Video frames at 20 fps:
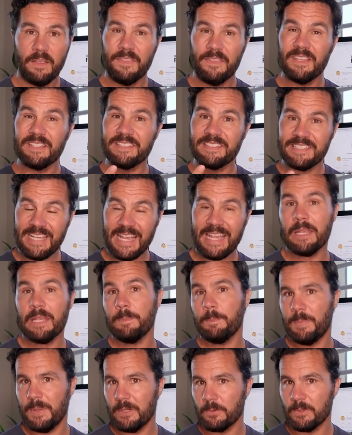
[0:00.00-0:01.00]
The
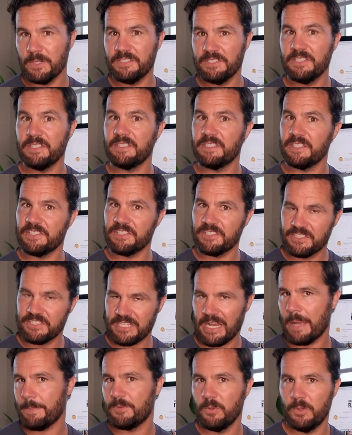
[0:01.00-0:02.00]
second big reason to
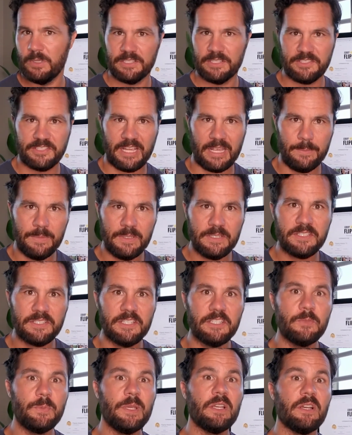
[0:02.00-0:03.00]
stop doing assignments
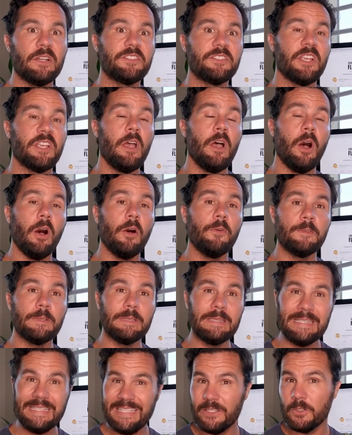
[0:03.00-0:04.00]
is because of
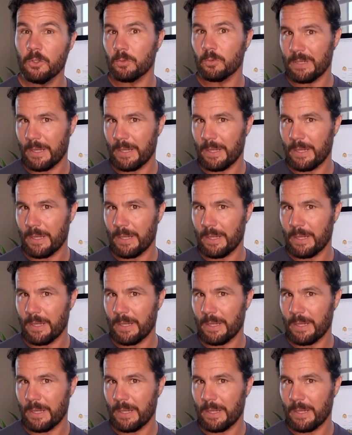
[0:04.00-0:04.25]
legal